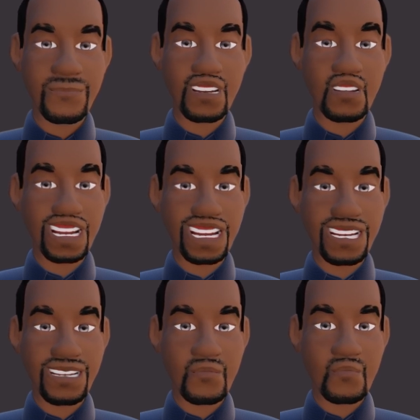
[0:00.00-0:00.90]
Now,
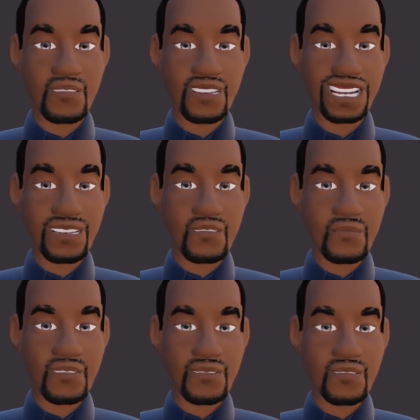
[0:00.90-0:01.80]
I was
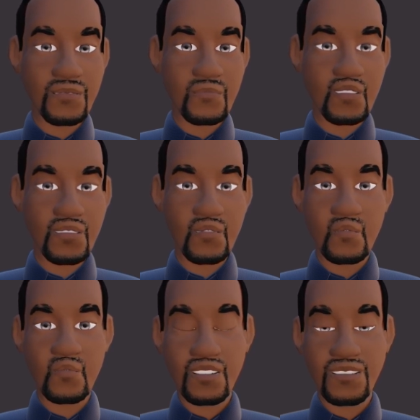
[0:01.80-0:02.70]
actually someone
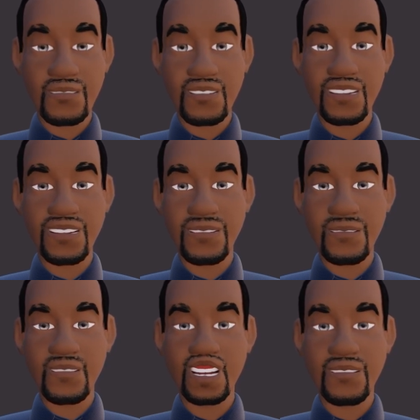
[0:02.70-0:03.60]
who was
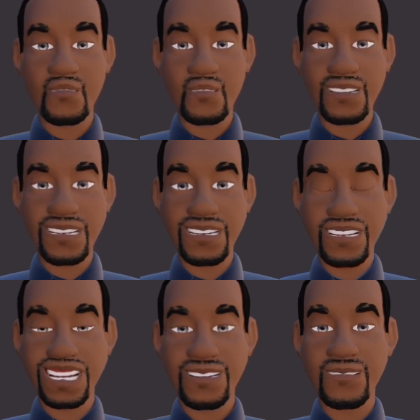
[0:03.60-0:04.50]
not
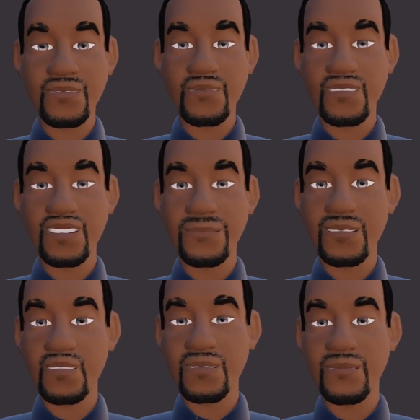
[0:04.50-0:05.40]
really enthused
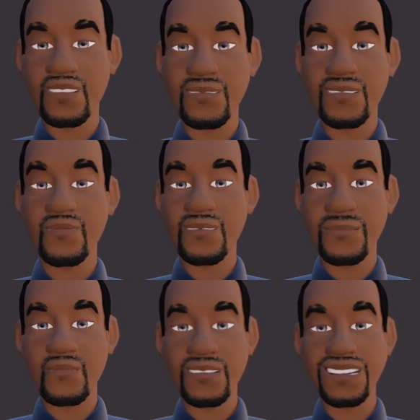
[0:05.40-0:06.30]
about President
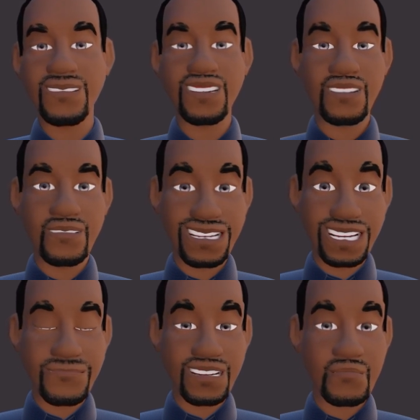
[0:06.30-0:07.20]
Trump running a second
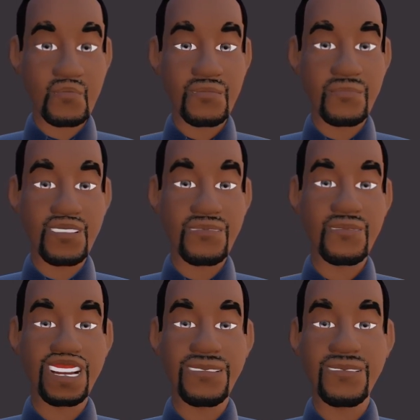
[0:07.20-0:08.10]
time and would much
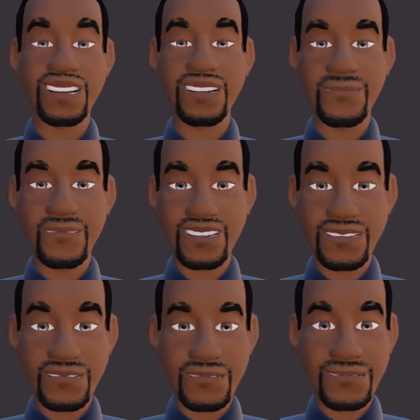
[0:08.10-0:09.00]
rather have
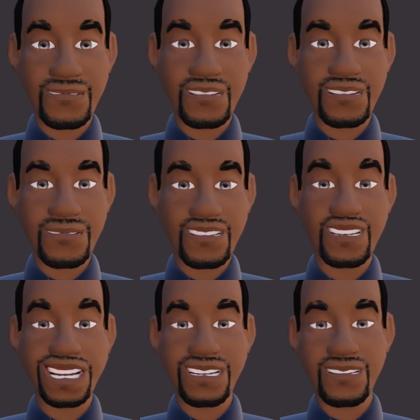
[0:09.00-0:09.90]
seen
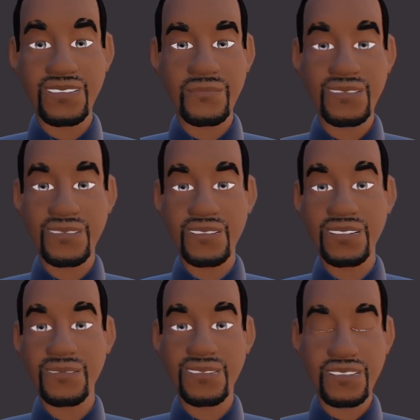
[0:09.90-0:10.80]
DeSantis be the
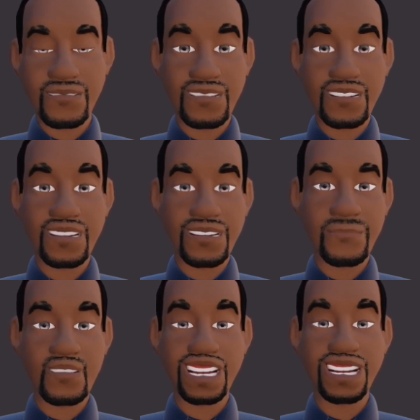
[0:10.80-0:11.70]
nominee.
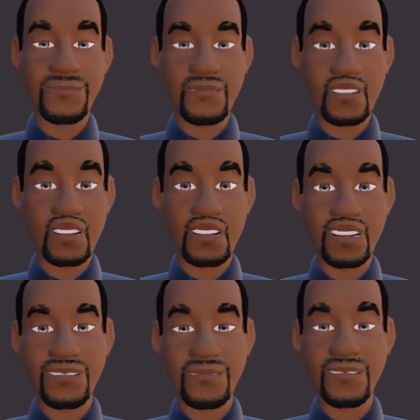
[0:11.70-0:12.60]
But after
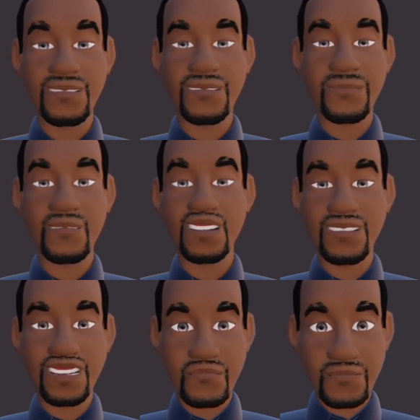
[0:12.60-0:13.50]
all of these
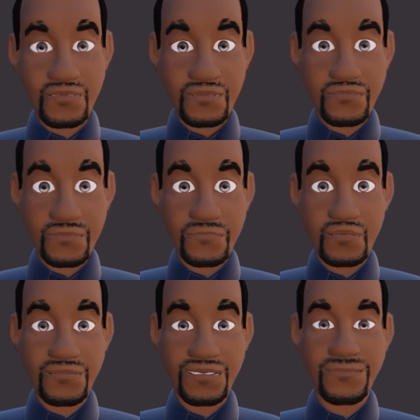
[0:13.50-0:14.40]
prosecutions were
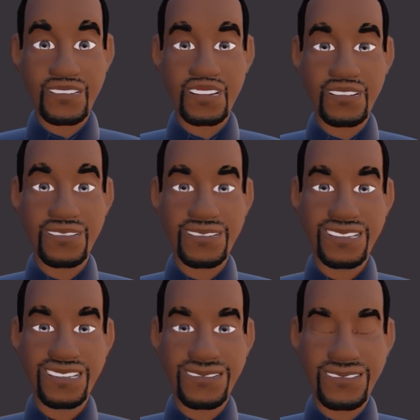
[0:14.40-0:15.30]
brought, after all of
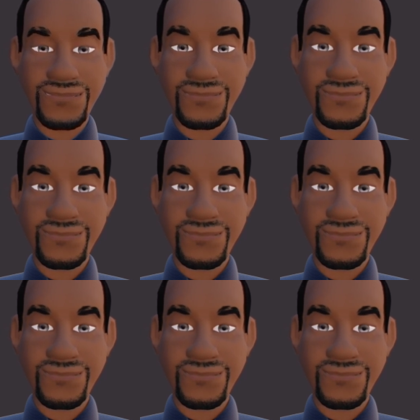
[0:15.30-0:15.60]
these